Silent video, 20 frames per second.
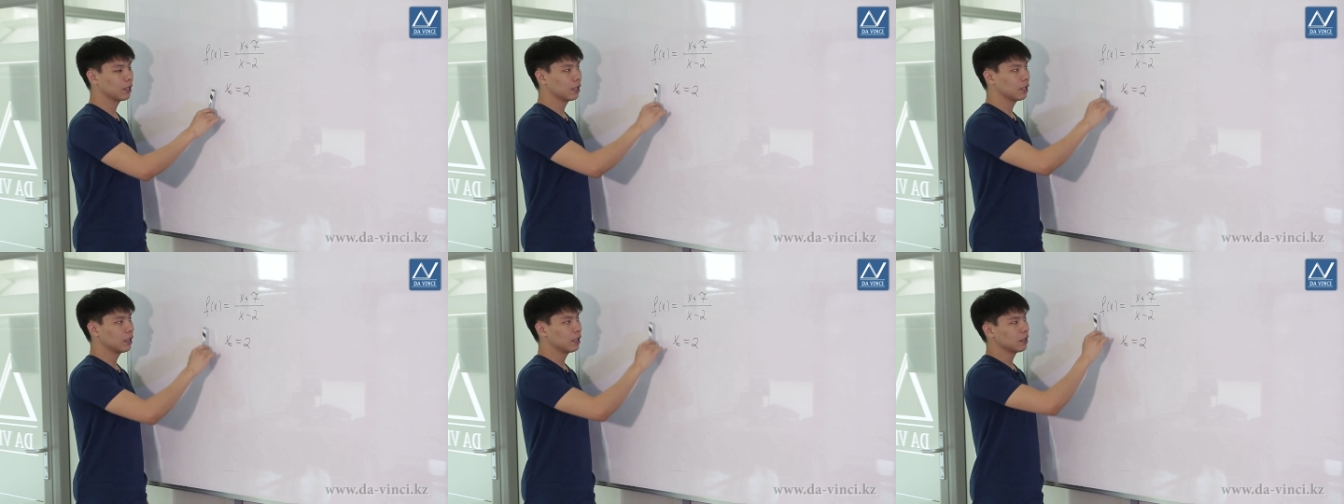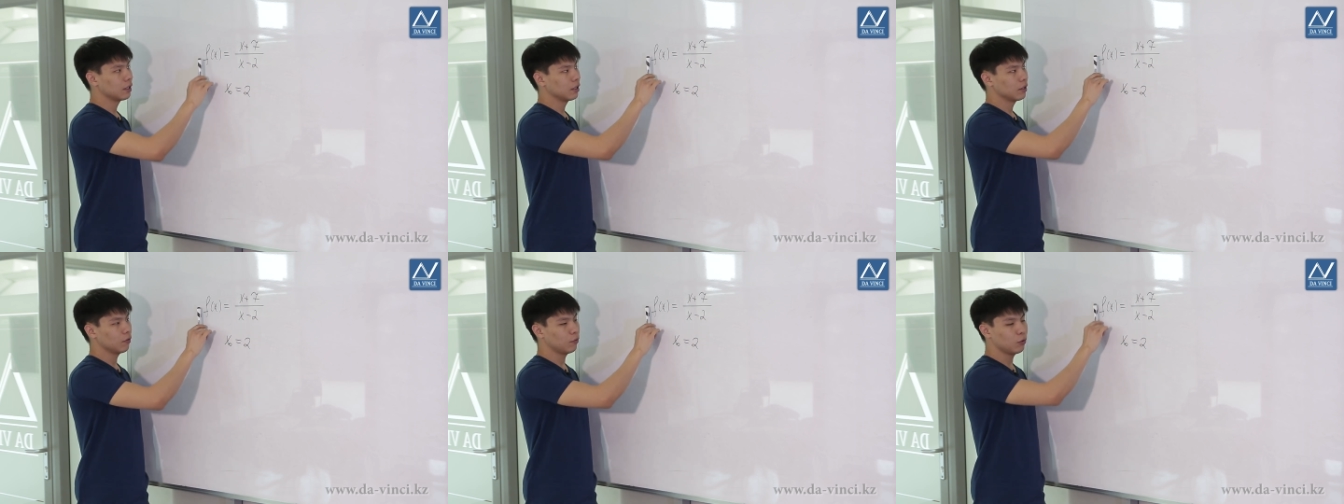The
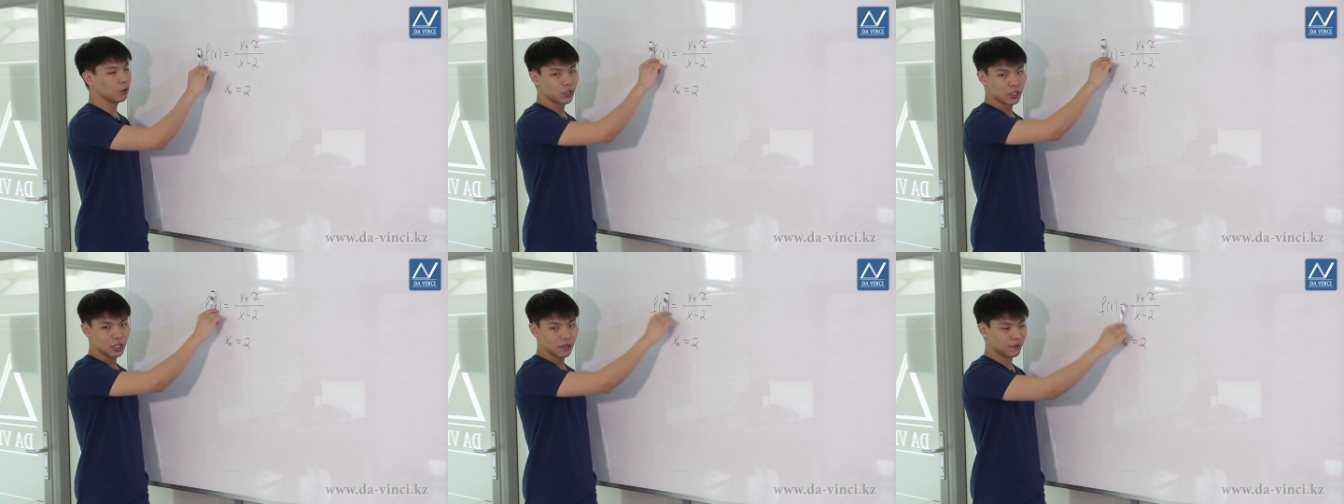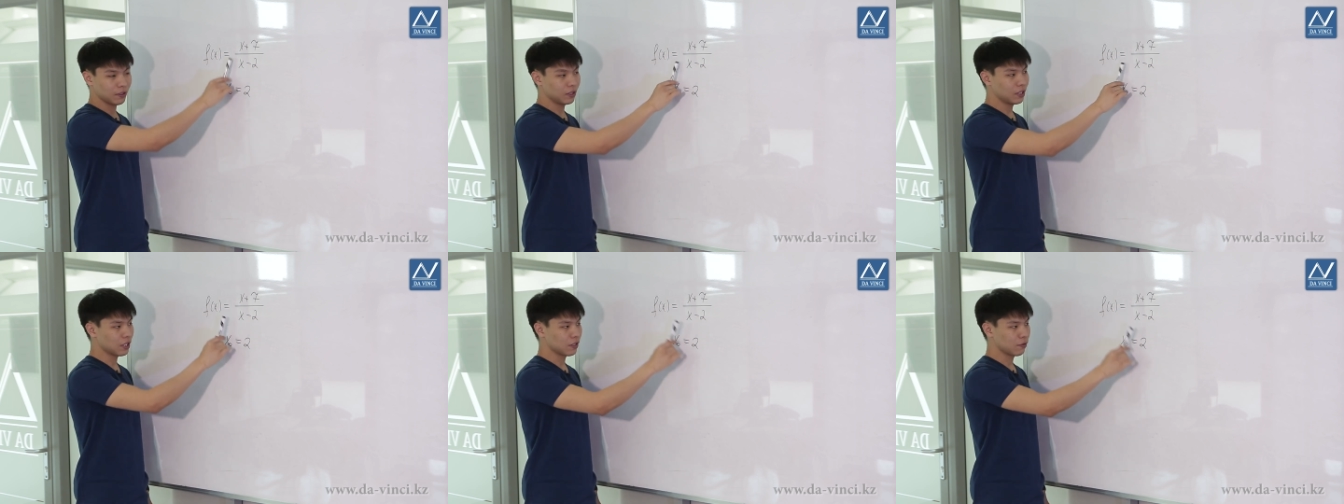function f
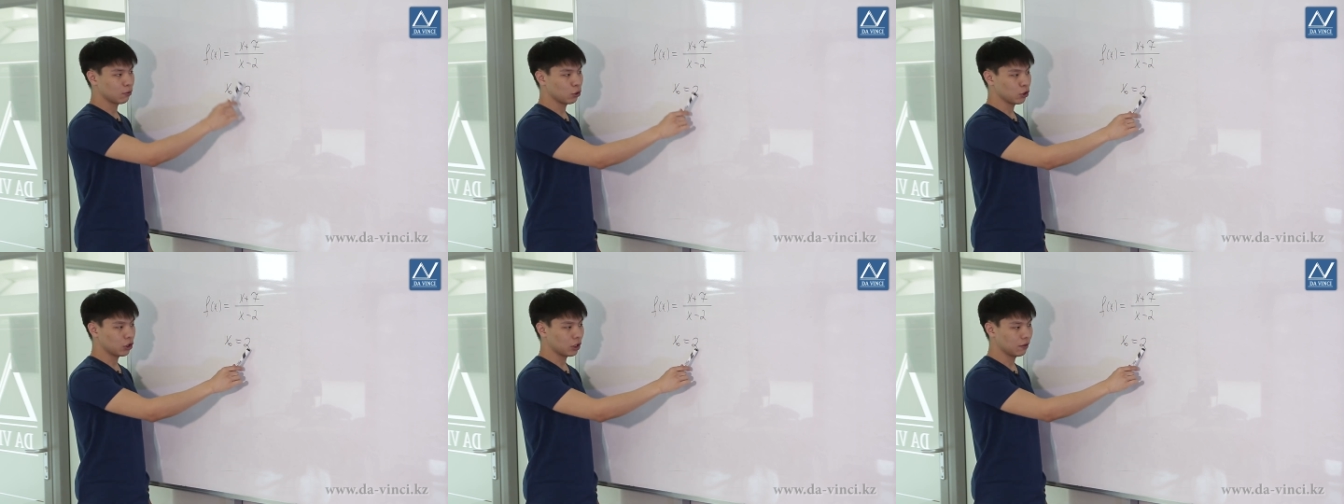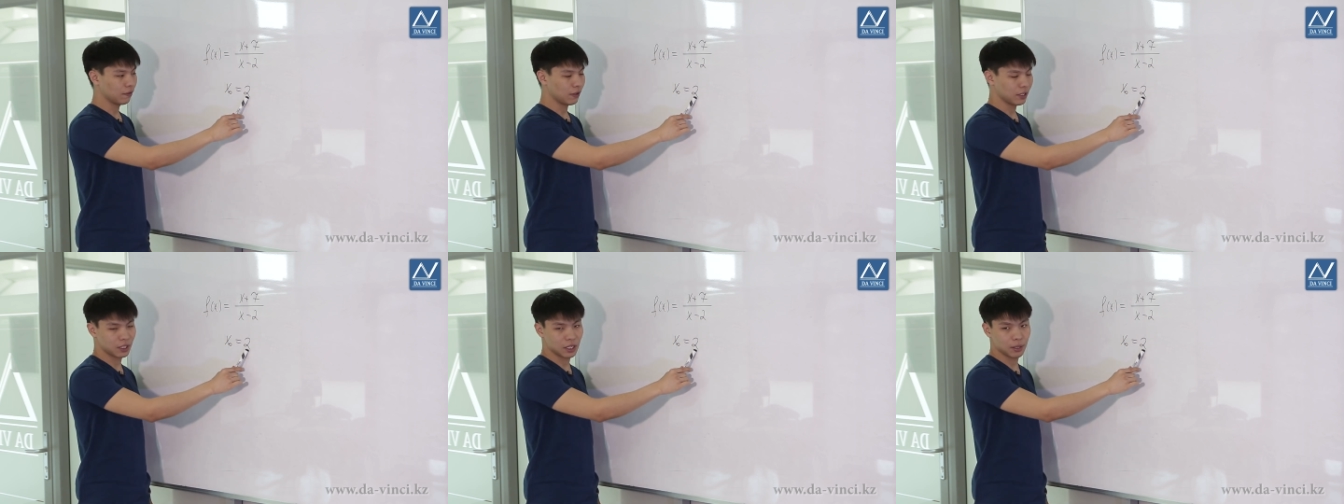from x at
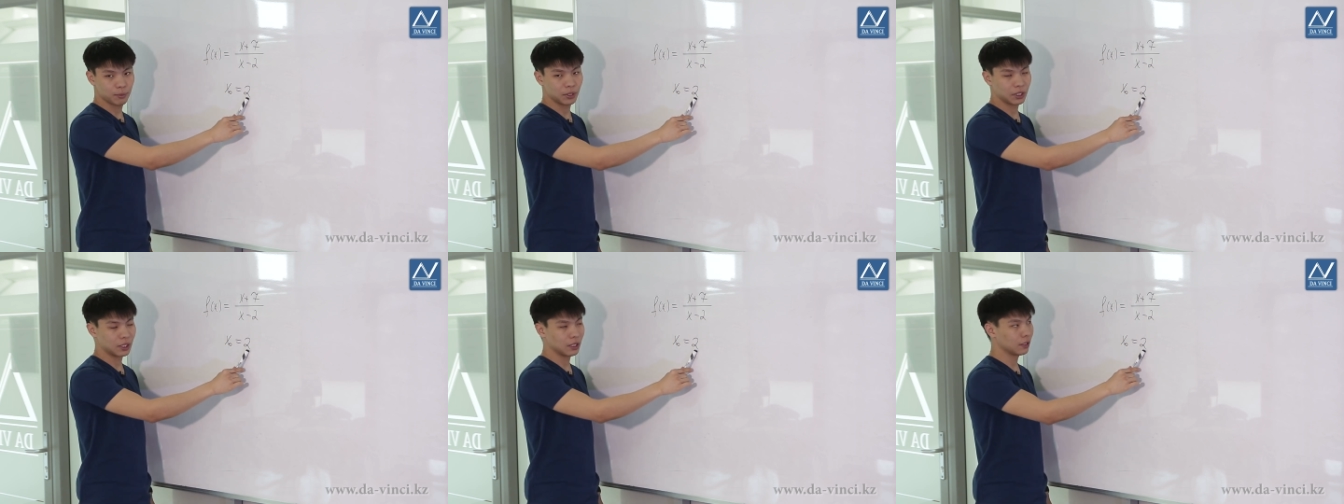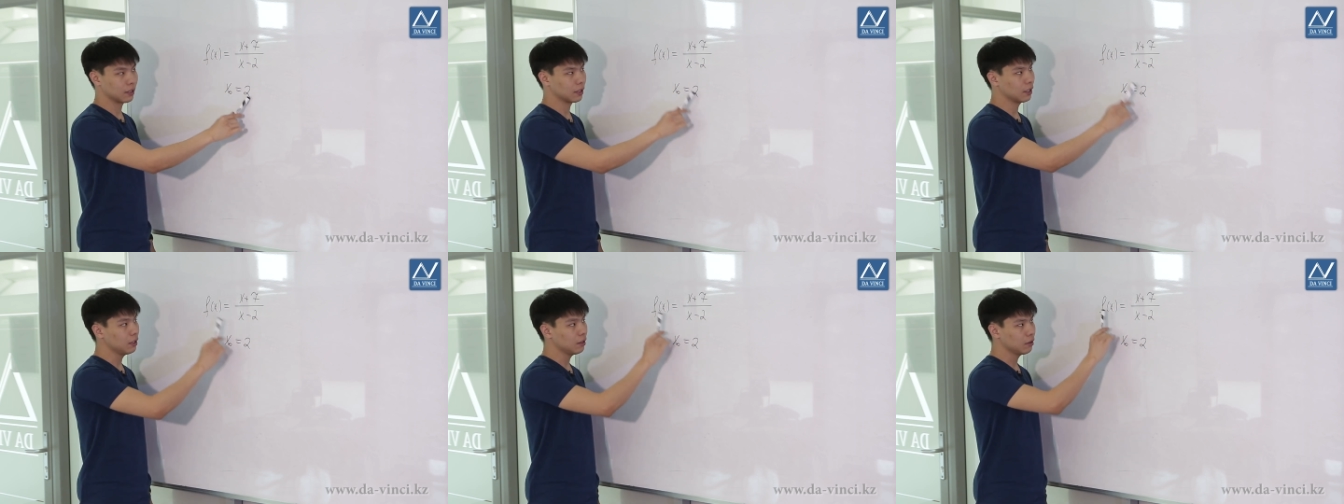the point 2
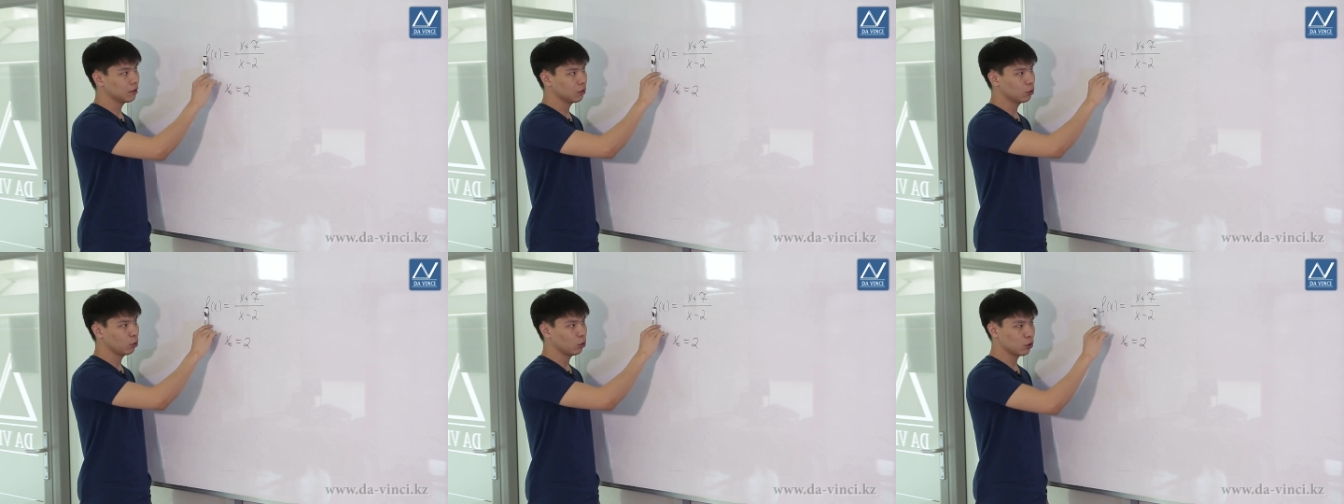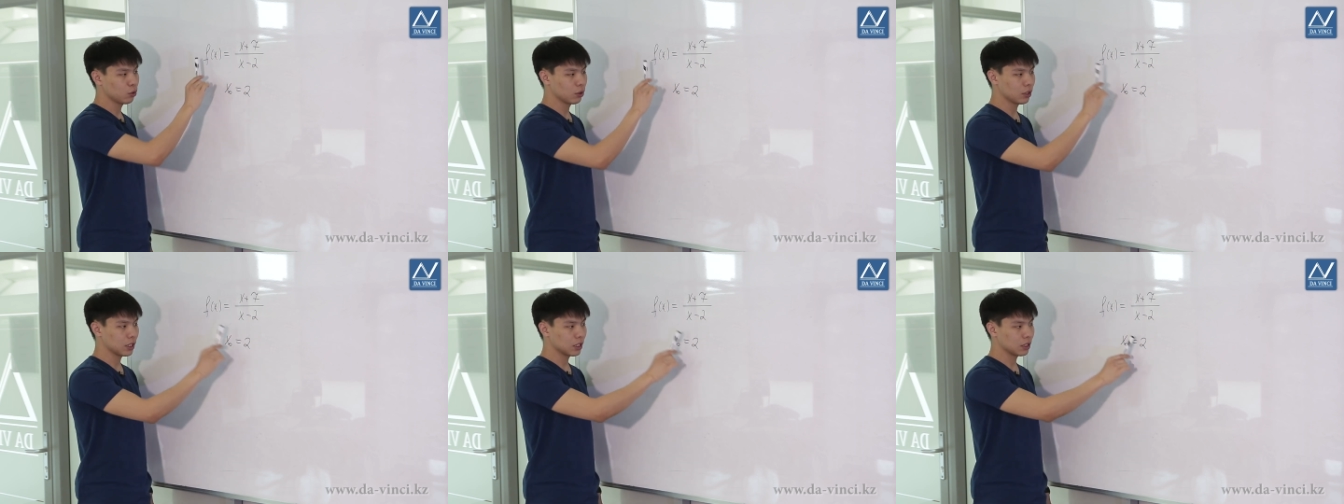is not
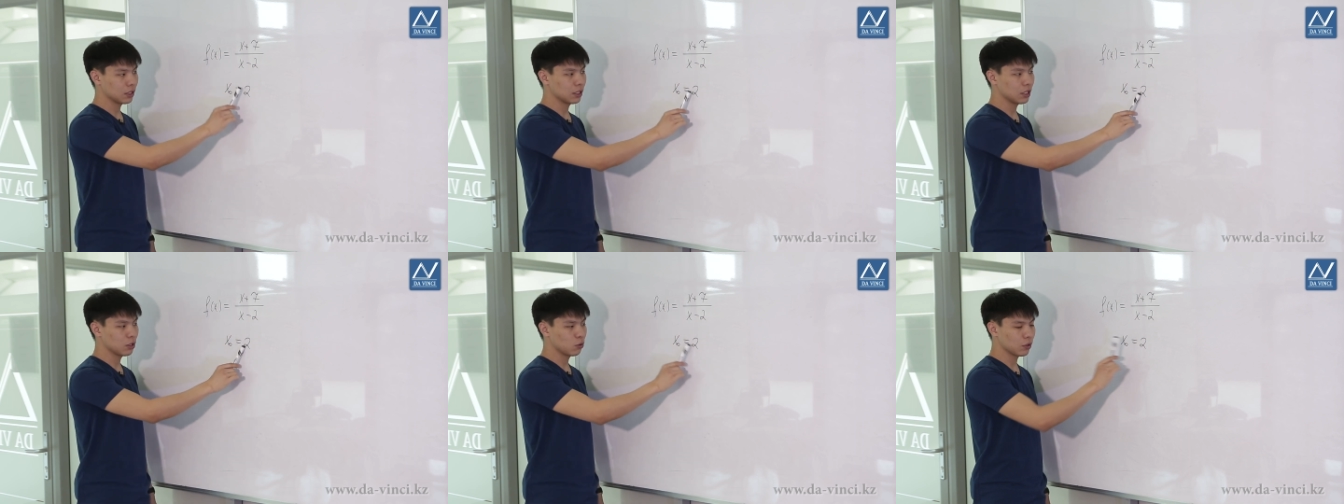defined.